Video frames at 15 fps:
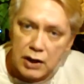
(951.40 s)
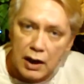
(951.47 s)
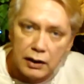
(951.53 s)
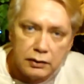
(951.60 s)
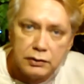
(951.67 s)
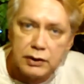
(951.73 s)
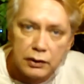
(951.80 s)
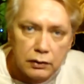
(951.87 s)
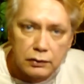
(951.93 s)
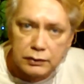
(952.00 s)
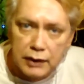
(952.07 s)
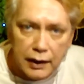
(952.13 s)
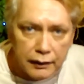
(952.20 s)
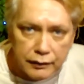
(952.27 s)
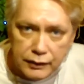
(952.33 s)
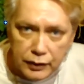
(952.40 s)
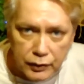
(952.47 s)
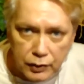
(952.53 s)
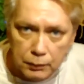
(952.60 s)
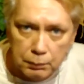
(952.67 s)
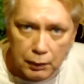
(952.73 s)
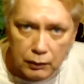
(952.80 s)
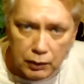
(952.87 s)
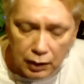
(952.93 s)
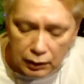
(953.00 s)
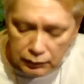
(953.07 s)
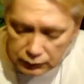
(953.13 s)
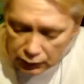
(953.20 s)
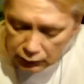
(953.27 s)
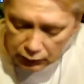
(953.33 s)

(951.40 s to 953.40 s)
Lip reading: not until death do you part.